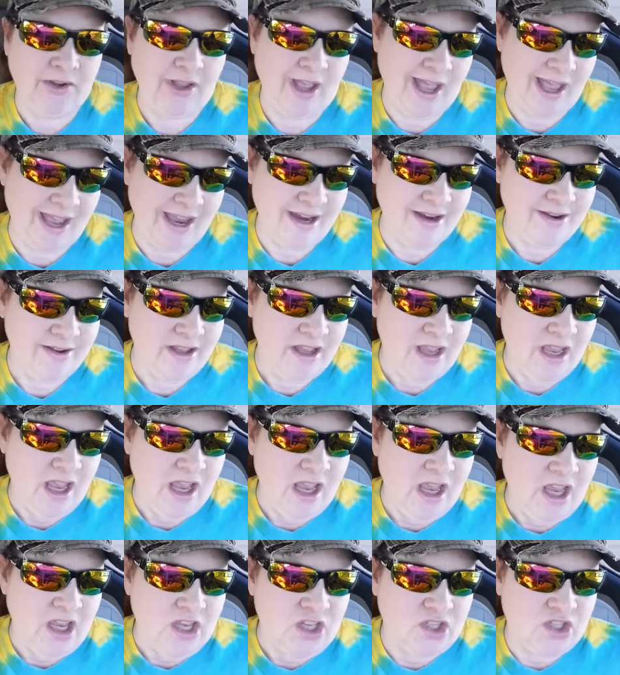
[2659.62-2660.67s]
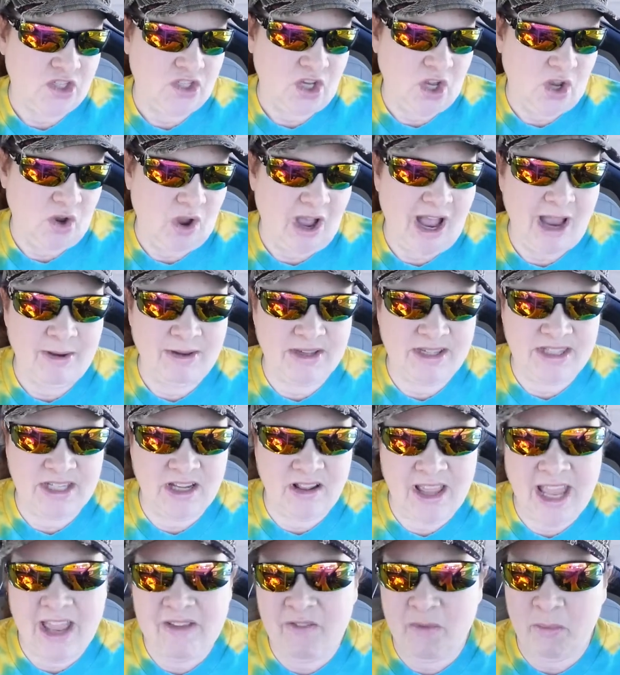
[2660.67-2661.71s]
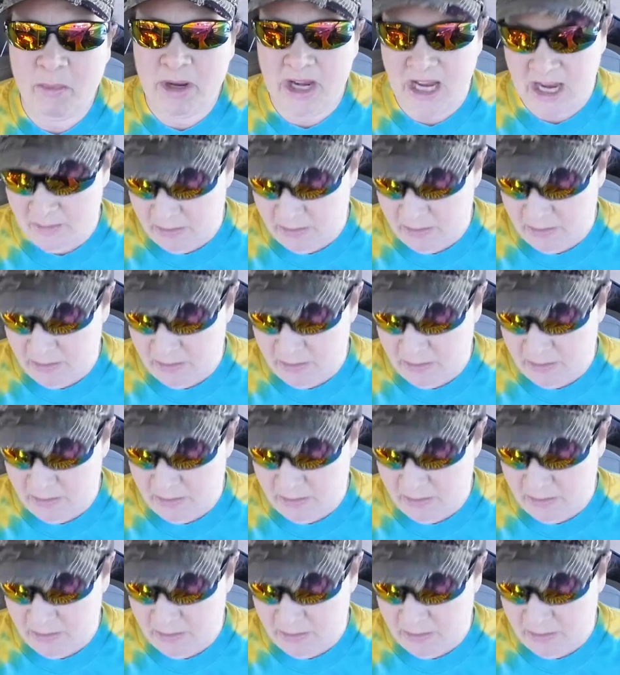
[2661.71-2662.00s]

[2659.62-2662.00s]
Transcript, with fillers: okay? So I still haven't been